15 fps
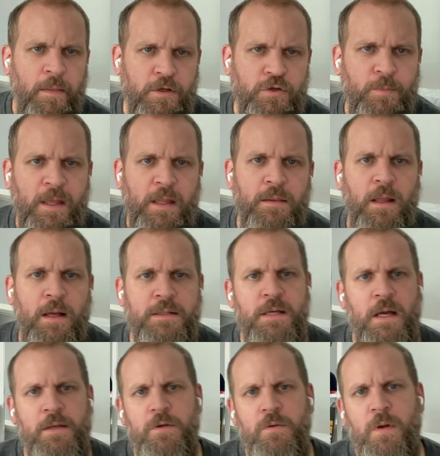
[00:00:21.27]
Thanks for making Locked
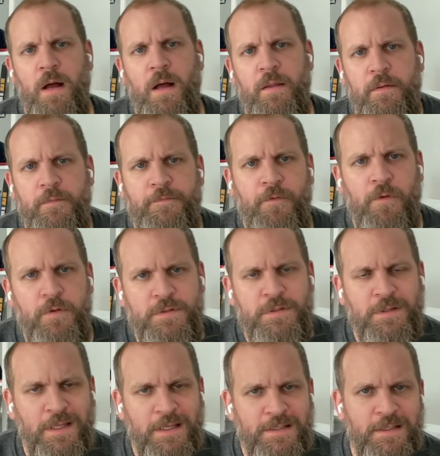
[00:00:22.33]
On UConn the
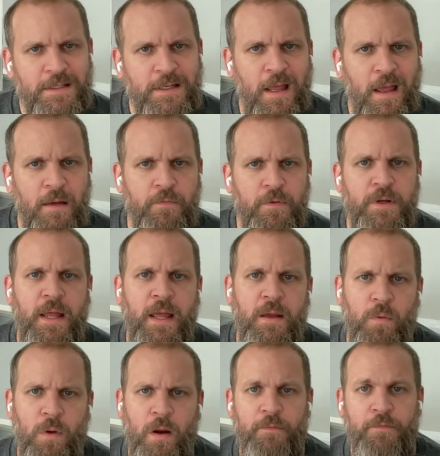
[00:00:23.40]
first listen every day.
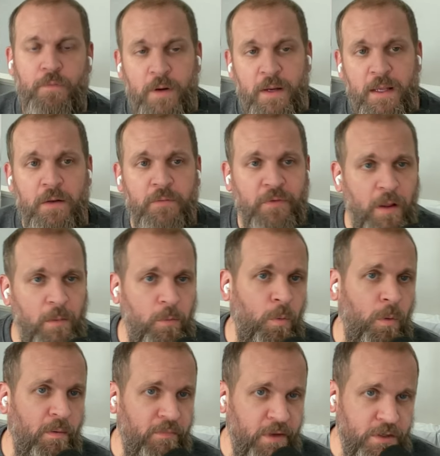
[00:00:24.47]
We are free and available
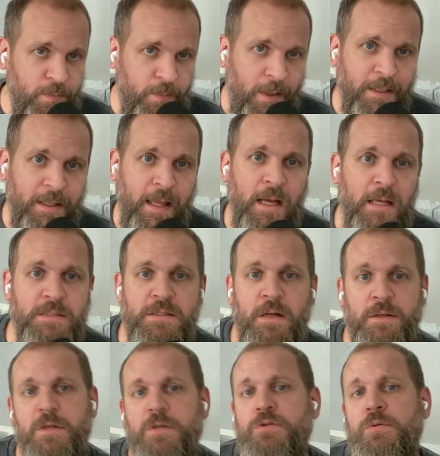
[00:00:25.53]
wherever you get your podcasts and
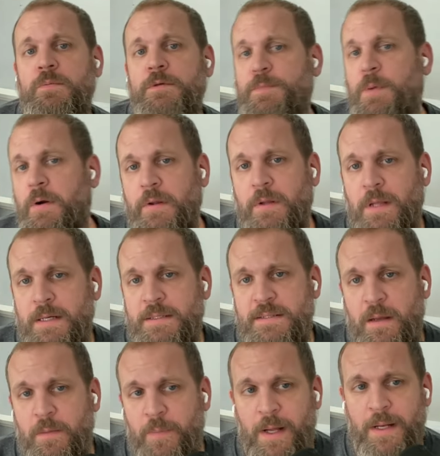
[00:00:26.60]
on YouTube as part of the Locked
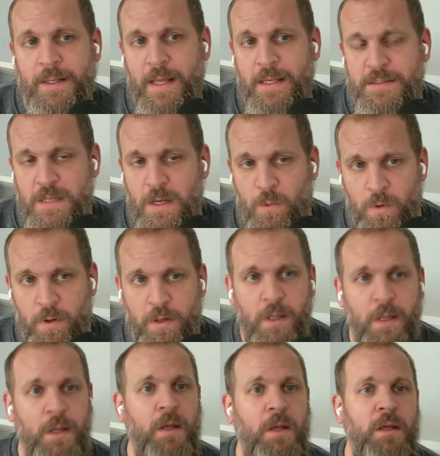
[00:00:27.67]
On Podcast Network
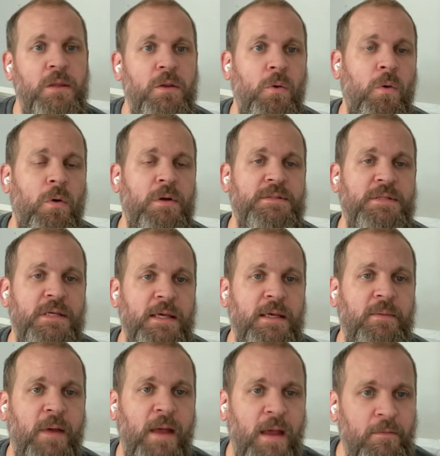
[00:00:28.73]
your
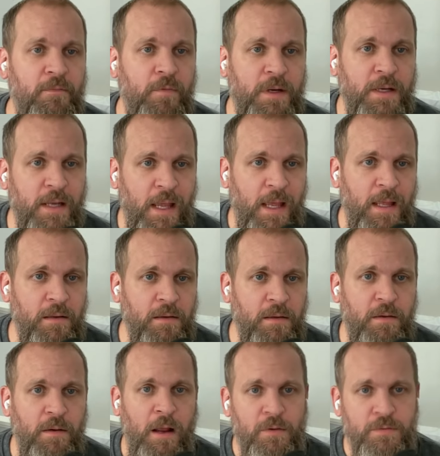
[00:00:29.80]
team every day. A
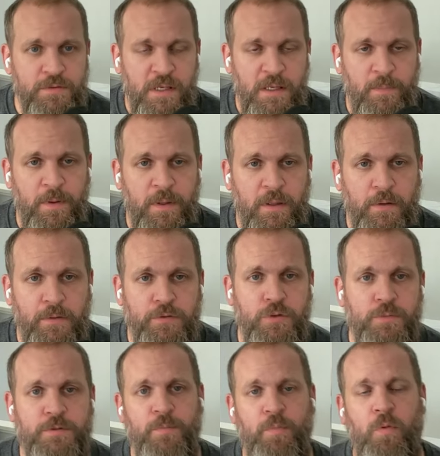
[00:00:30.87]
little housekeeping
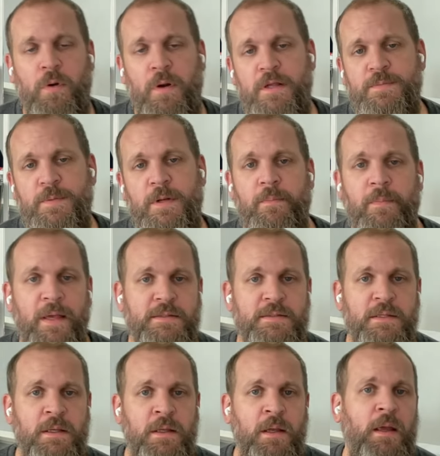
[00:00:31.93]
YouTube support has been
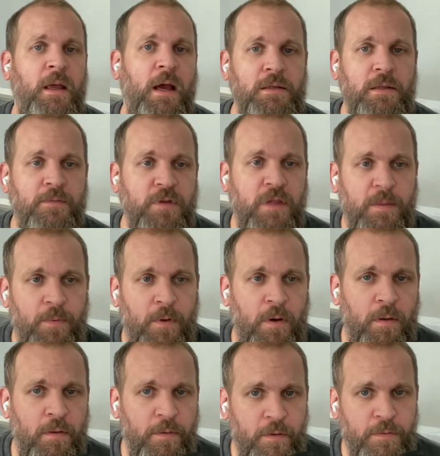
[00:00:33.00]
amazing. I'd love to keep
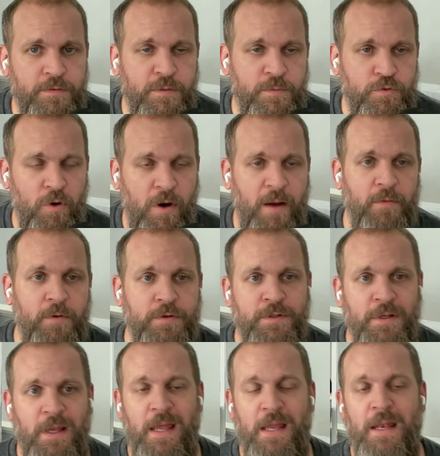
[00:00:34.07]
all those subscribers
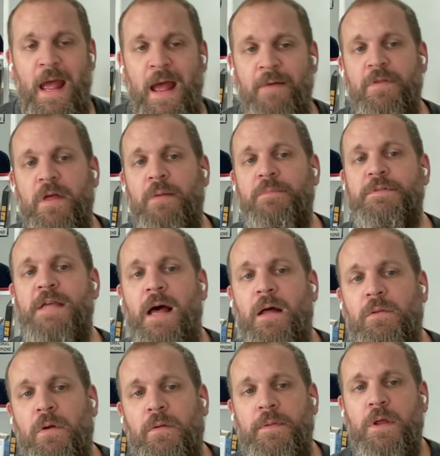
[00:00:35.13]
and have them
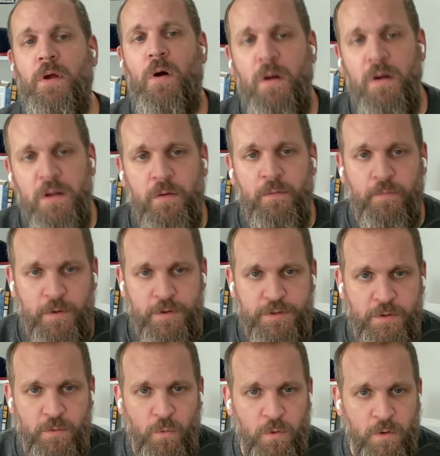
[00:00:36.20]
download the audio
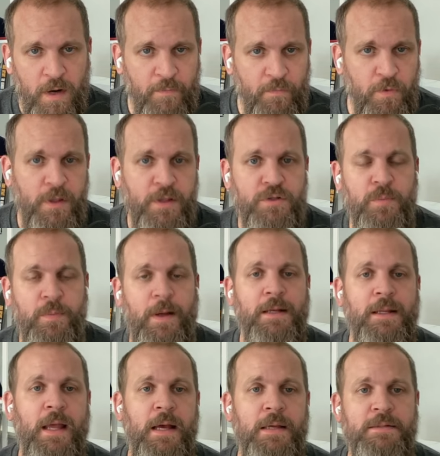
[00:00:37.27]
version wherever you get your
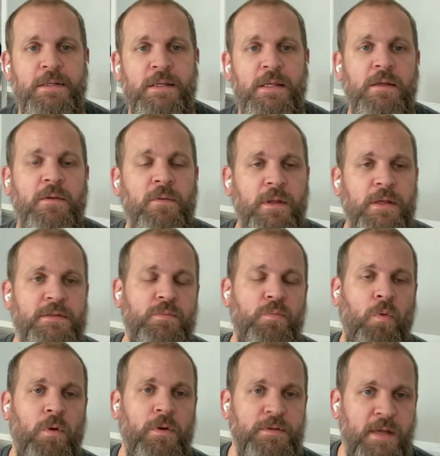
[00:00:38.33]
podcast. Equally as
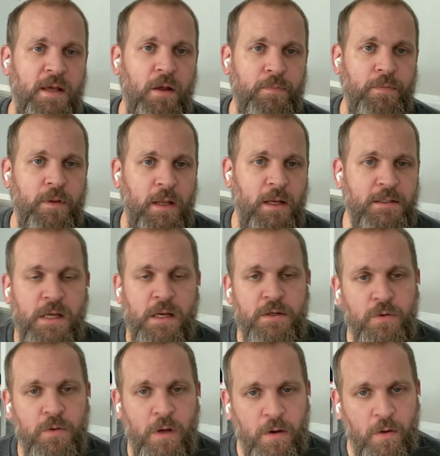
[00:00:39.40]
important to help the Locked
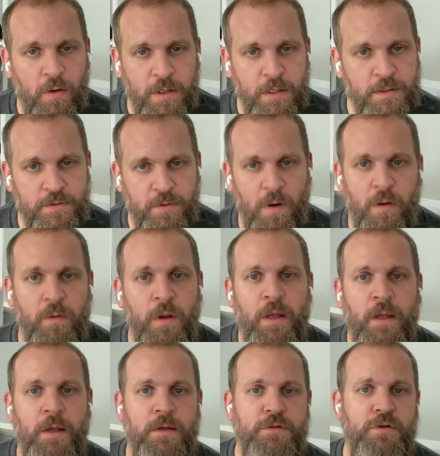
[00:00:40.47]
On UConn audience grow.
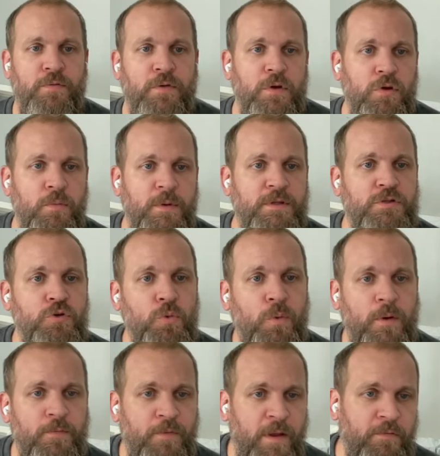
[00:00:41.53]
So if you can do me two
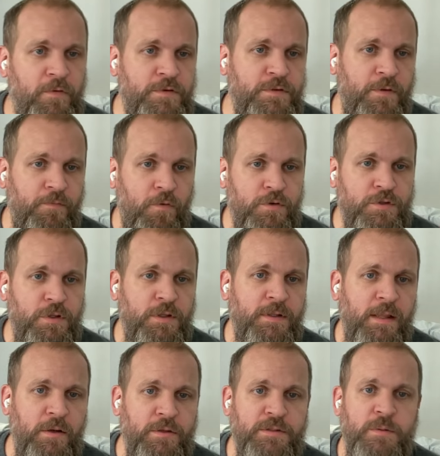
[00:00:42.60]
quick favors, first click
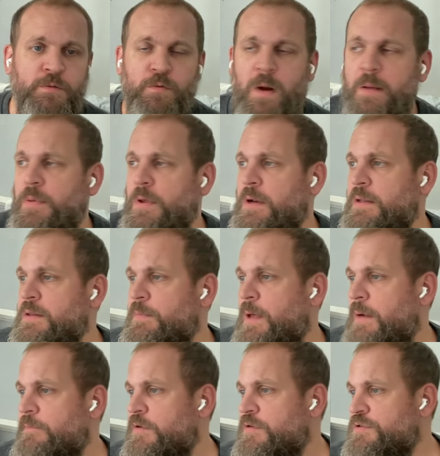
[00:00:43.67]
that little subscribe button at the
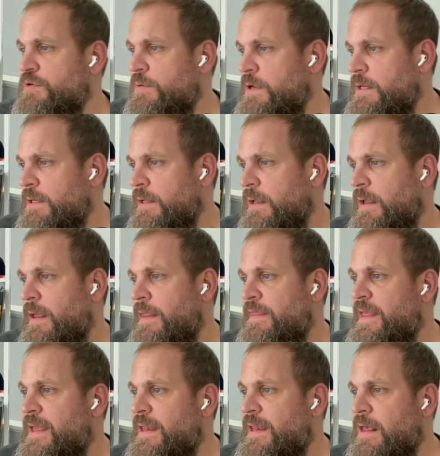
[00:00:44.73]
bottom of your screen,
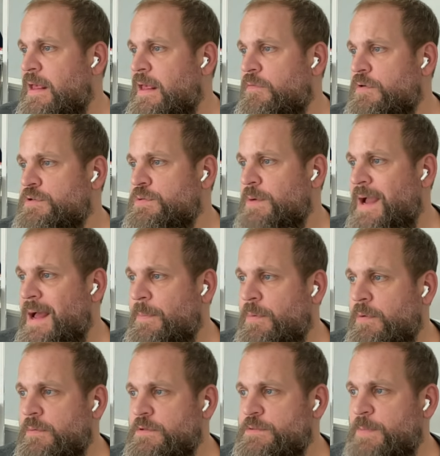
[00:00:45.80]
then head over to
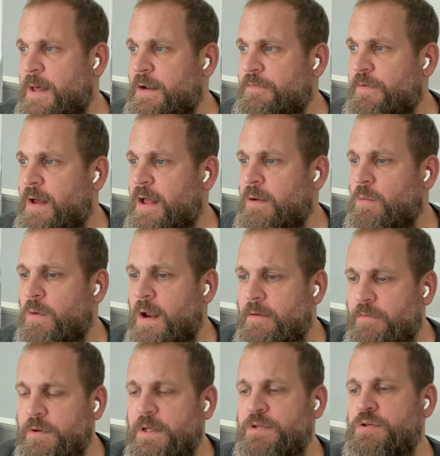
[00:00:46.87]
Apple, Spotify,
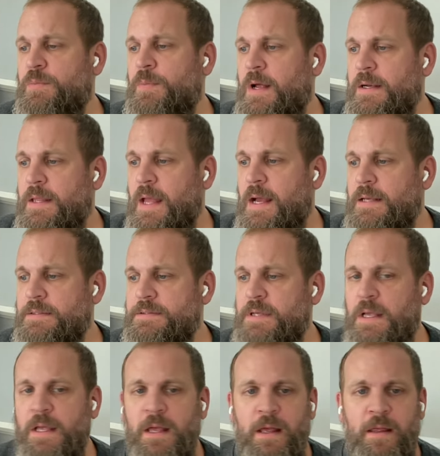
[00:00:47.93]
wherever you get your podcasts.
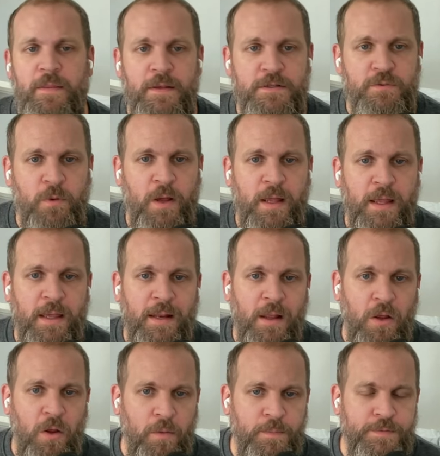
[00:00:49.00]
This way, it
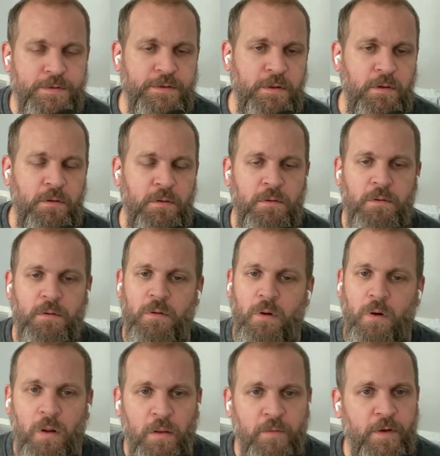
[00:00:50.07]
helps
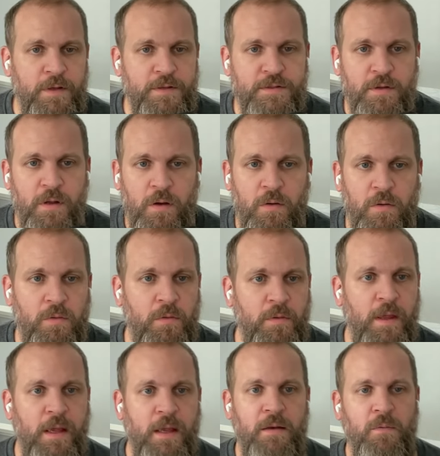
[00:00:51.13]
all of us know
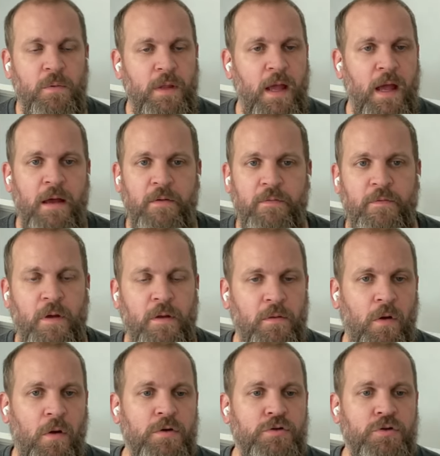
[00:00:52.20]
that we have a
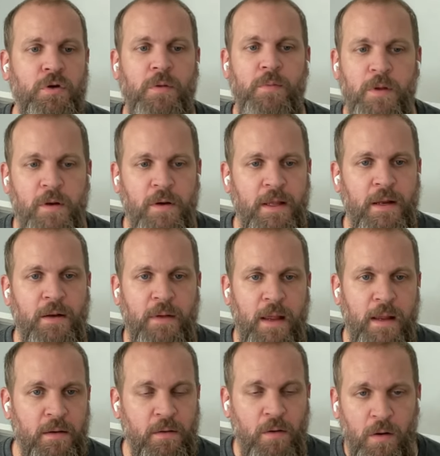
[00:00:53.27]
larger community at,
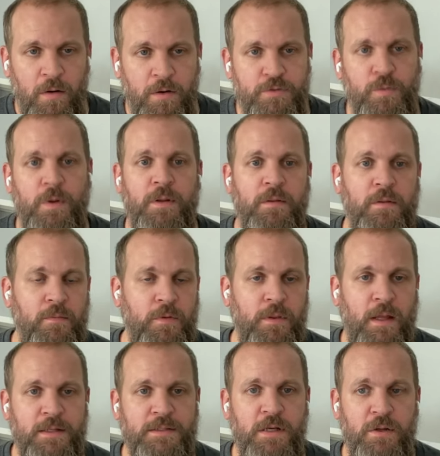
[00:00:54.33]
at large with with
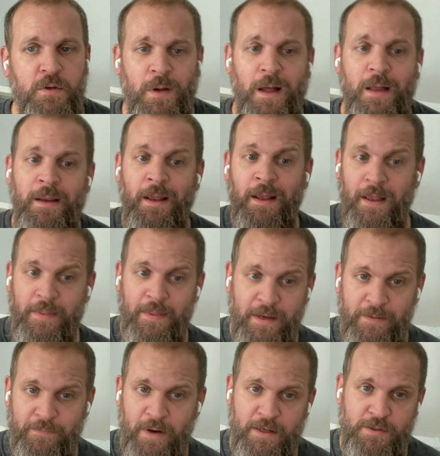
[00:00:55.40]
Locked On UConn, and then
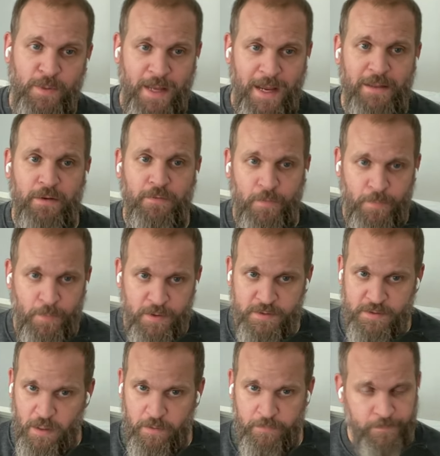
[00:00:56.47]
even as we add the football
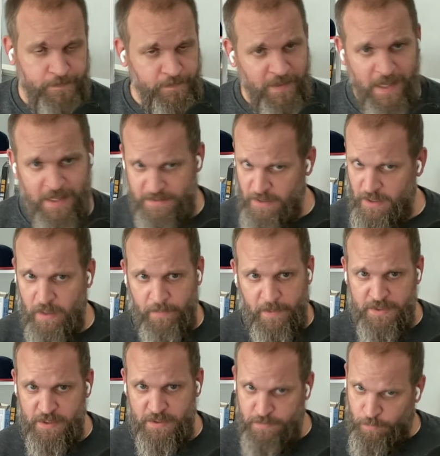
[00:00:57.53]
stuff, can't tell you how
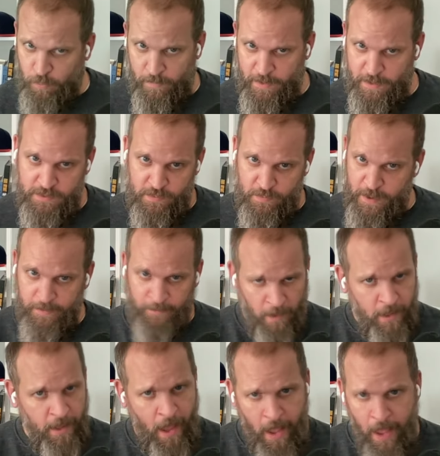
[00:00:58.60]
much that support means to me.
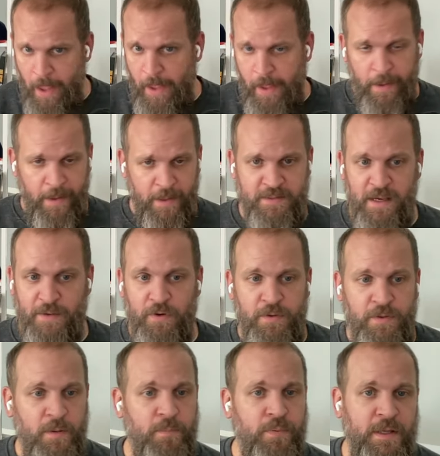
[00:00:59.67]
It's
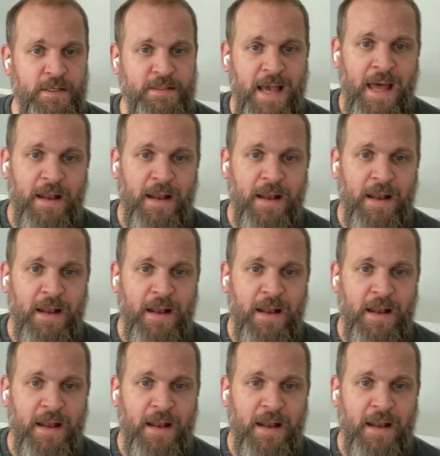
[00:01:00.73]
everything. Please